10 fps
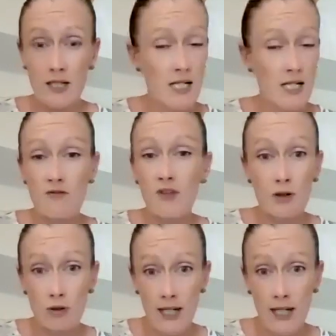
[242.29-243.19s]
This doesn't feel
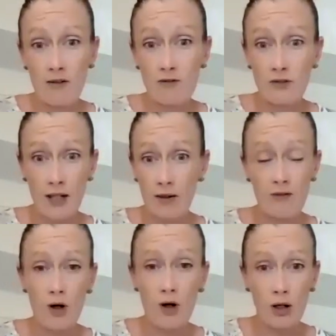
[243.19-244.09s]
right. I've done
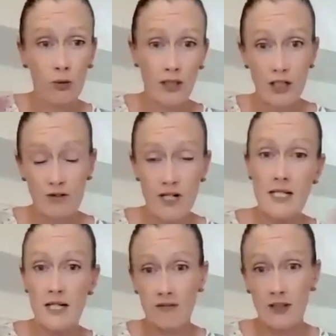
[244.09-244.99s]
I've got all the career
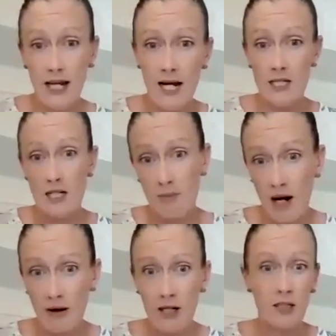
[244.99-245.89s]
stuff in the house and I'm
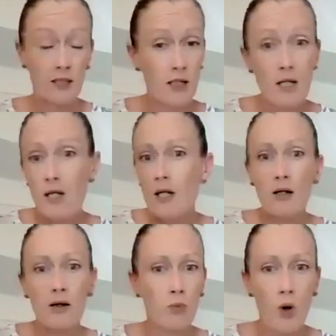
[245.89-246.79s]
married and
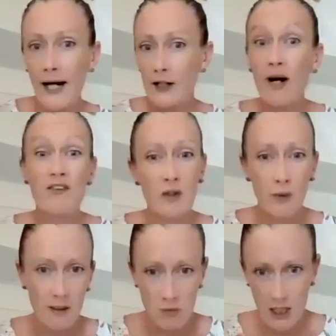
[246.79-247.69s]
why do I feel
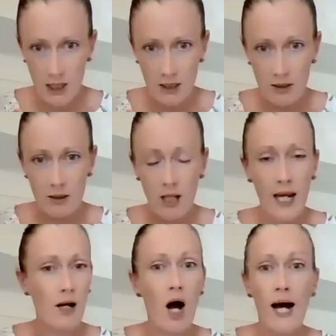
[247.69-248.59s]
empty?
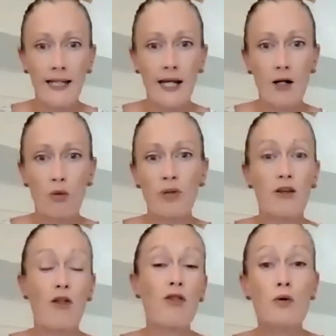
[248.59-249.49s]
And I cannot bear
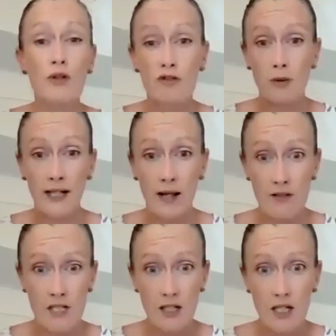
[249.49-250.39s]
the thought of doing another
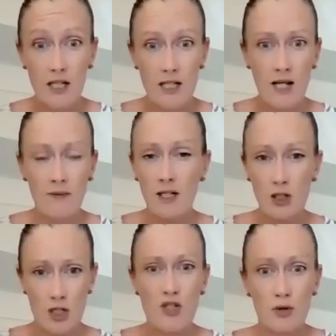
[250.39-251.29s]
10 years and then
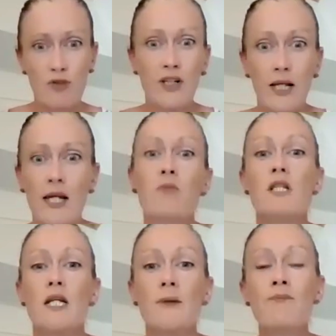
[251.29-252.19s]
just still feeling
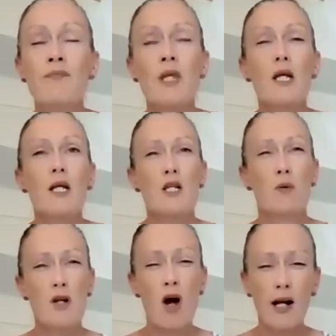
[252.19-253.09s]
empty. So it
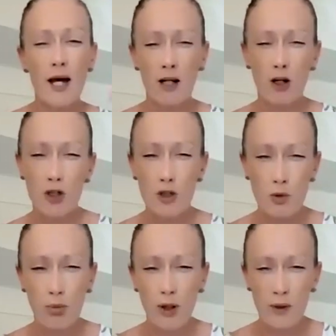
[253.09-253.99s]
was kind of like I'd gotten to
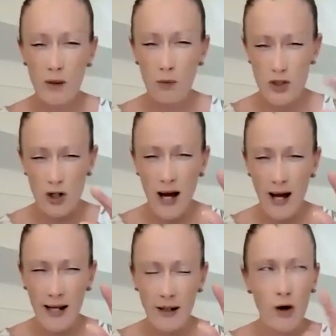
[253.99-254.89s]
a point where there was not
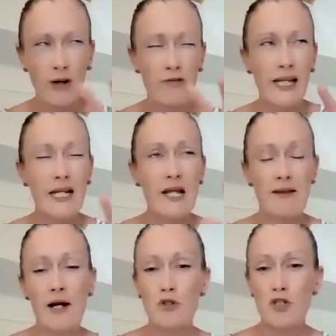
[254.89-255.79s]
not really
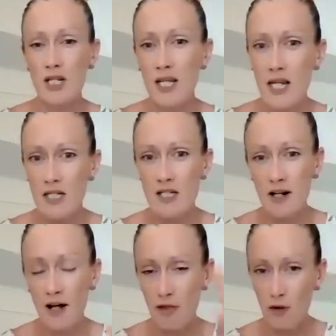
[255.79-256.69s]
anything else to get that
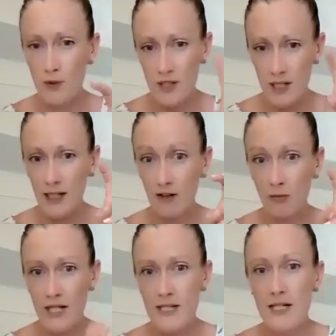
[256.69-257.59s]
I thought was going to give
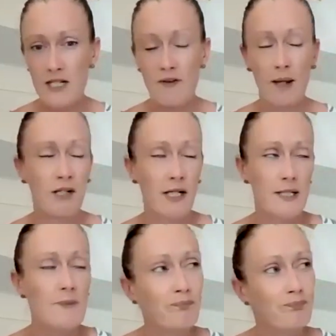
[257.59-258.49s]
me a sense of happiness.